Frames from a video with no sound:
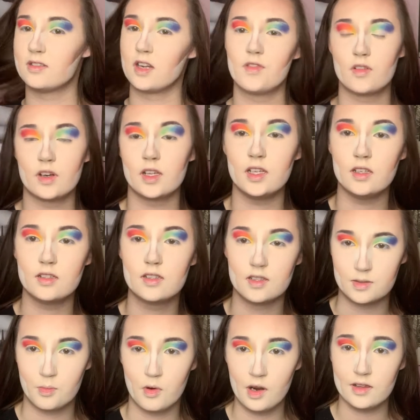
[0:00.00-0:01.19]
never really
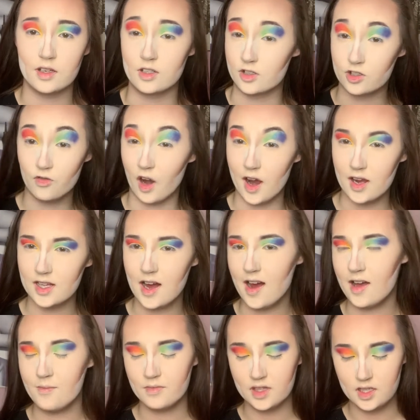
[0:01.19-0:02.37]
disappoint. They just fray a
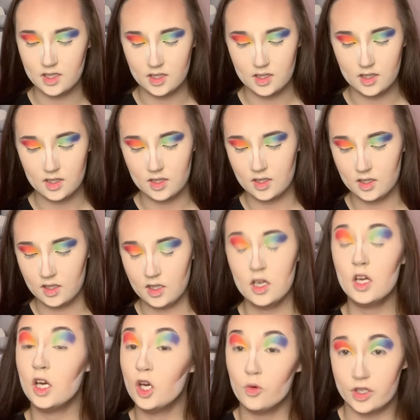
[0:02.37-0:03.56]
lot,
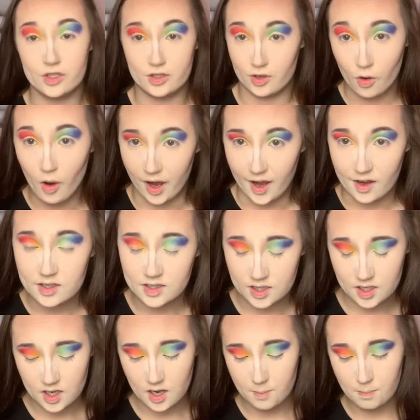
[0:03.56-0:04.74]
which is annoying.
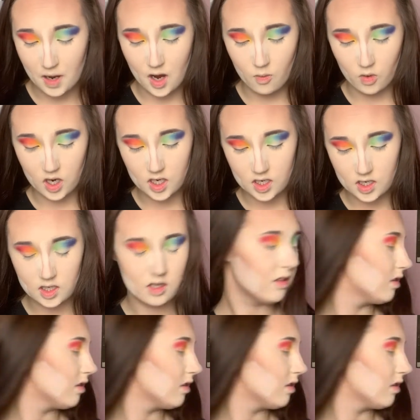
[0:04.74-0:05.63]
But we're gonna,